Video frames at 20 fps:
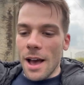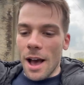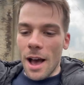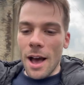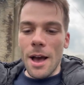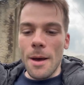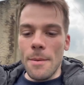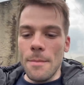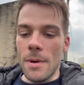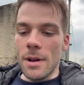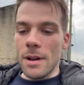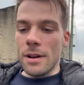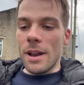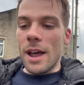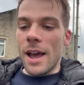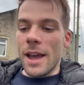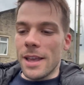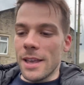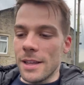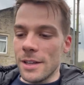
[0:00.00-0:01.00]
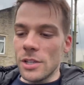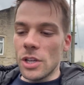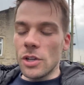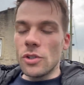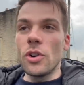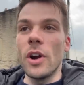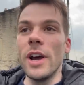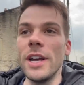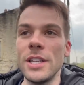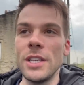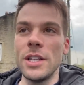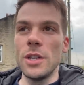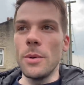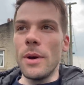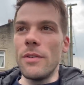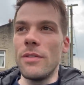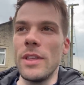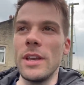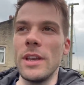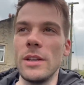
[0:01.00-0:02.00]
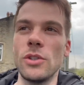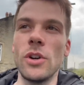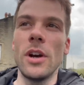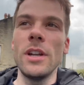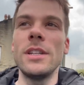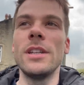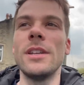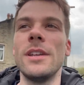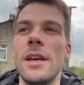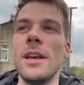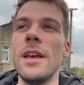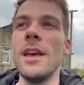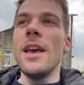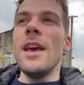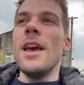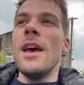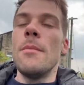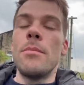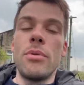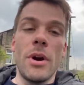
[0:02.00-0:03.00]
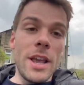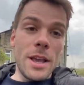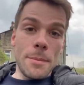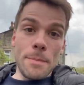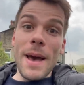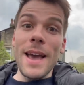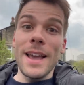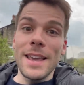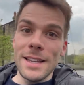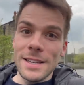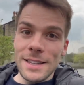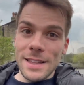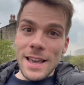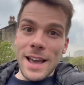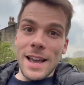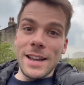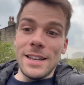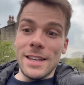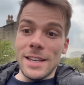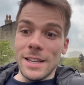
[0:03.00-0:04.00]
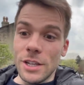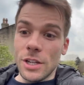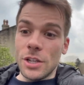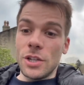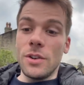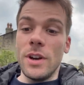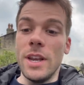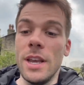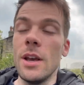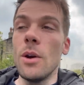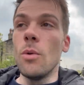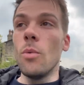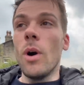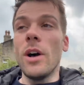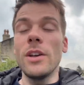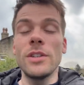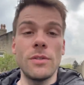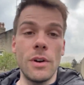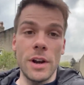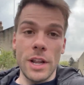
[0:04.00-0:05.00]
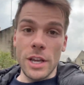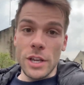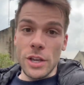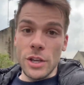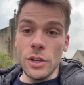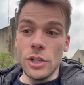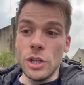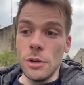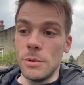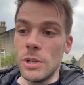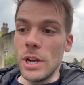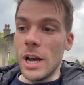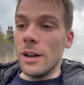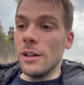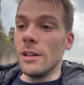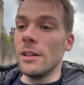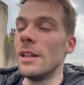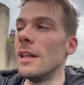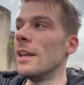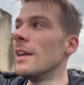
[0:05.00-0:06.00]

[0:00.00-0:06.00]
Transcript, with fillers: I'm like trying to do everything, trying to break back into the acting industry whilst running a YouTube channel,